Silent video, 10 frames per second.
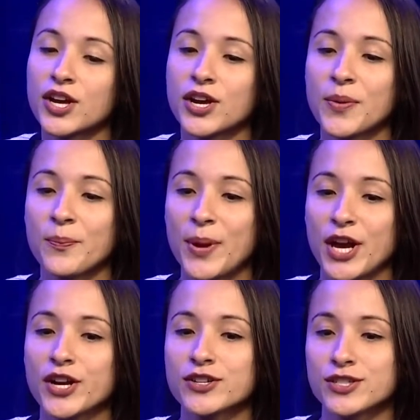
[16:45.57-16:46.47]

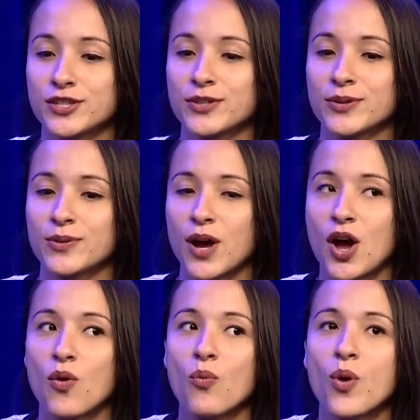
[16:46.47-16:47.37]
compared to
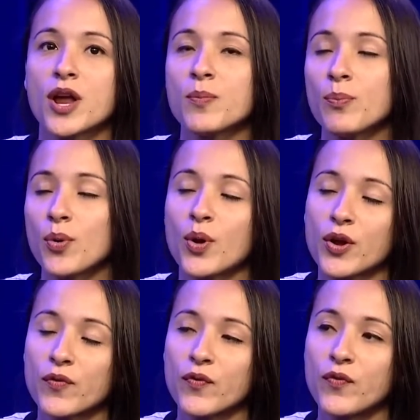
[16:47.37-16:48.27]
a
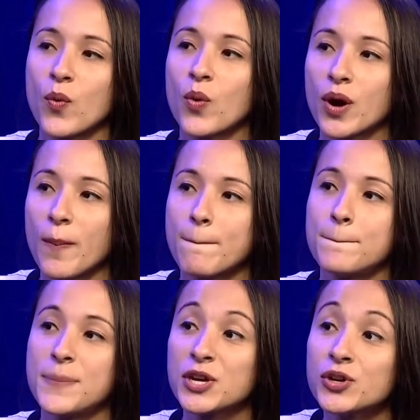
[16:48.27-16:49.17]
$1.4
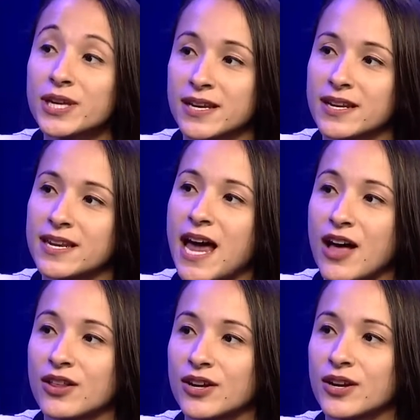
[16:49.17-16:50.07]
billion
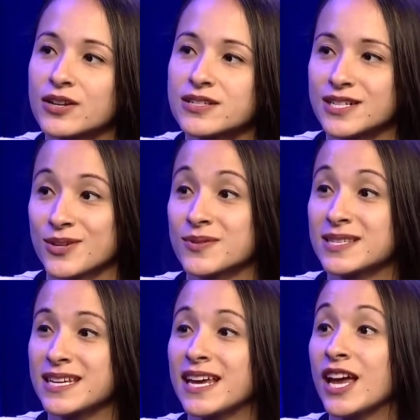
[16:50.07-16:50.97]

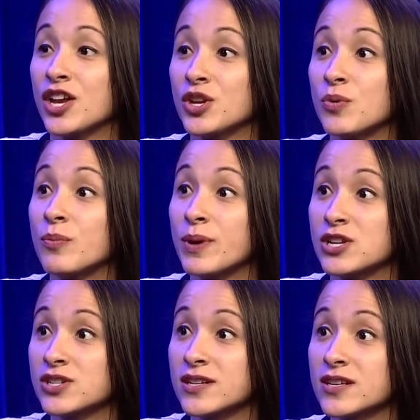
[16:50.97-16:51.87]
DOC annual
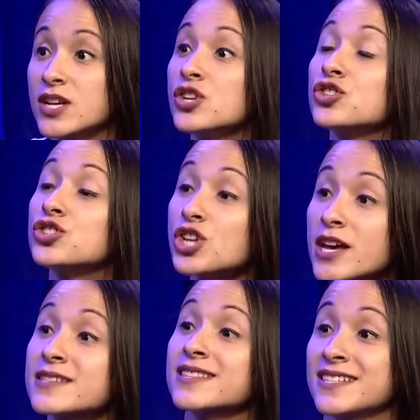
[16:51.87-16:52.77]
budget.
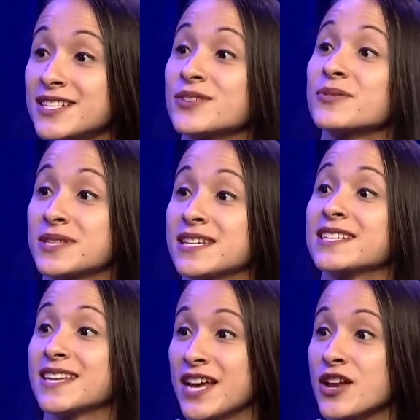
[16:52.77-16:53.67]
Just the
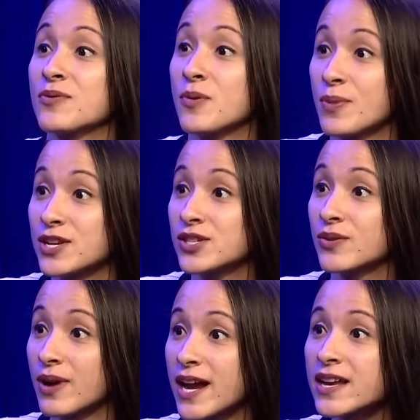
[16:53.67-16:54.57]
DOC's annual
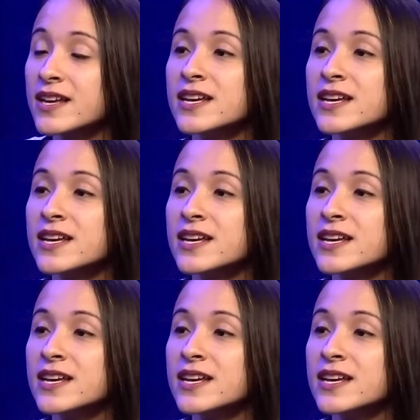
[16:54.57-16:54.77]
budget, right?